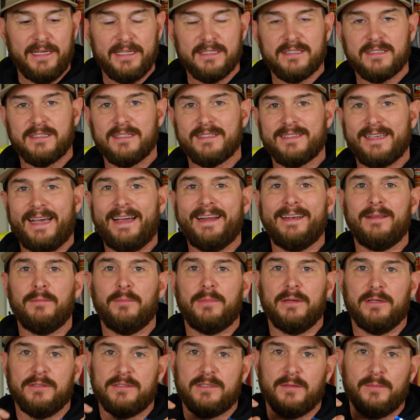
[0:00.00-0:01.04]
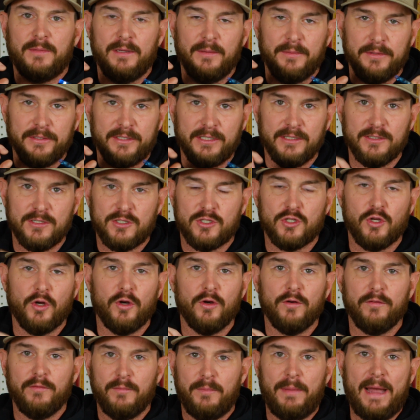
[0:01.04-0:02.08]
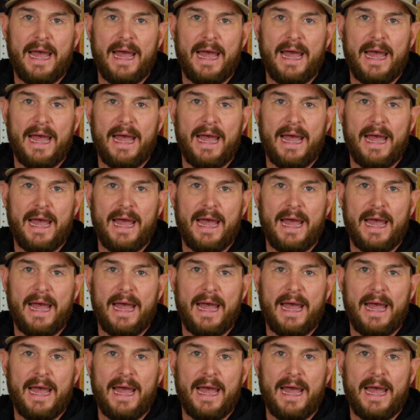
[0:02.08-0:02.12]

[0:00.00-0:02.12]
it's designed and built to be able to conserve